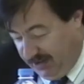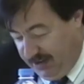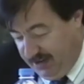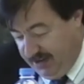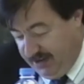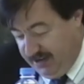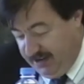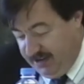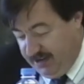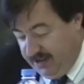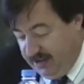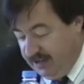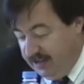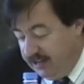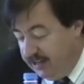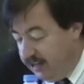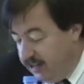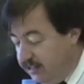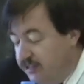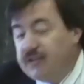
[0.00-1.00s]
that.
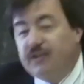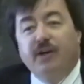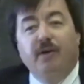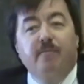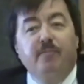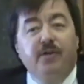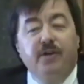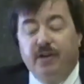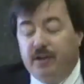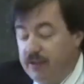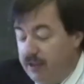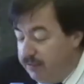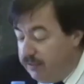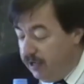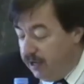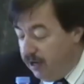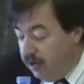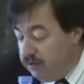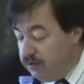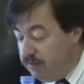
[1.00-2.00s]
It is something that
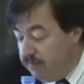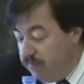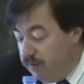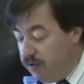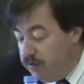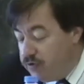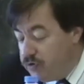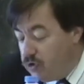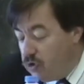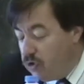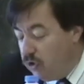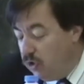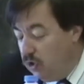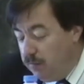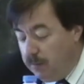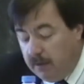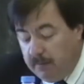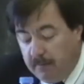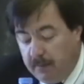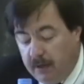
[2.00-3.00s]
the individual
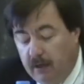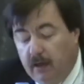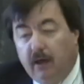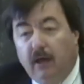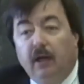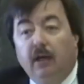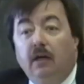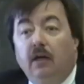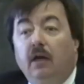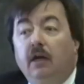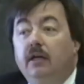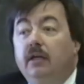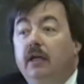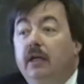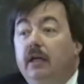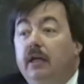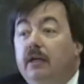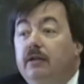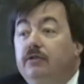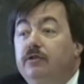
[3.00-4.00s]
human being
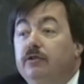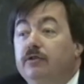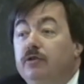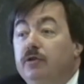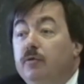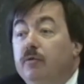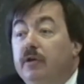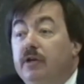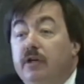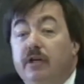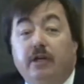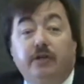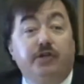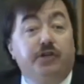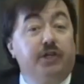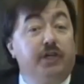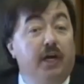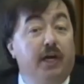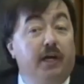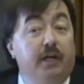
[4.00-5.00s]
needs to
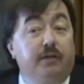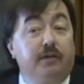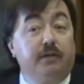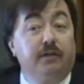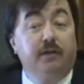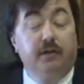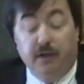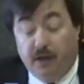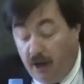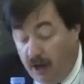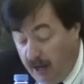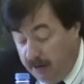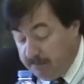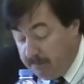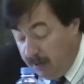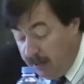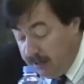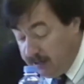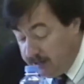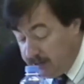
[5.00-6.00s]
initiate and
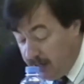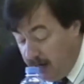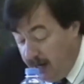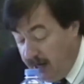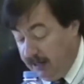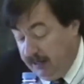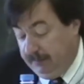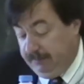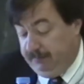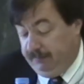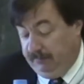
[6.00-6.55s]
maintain.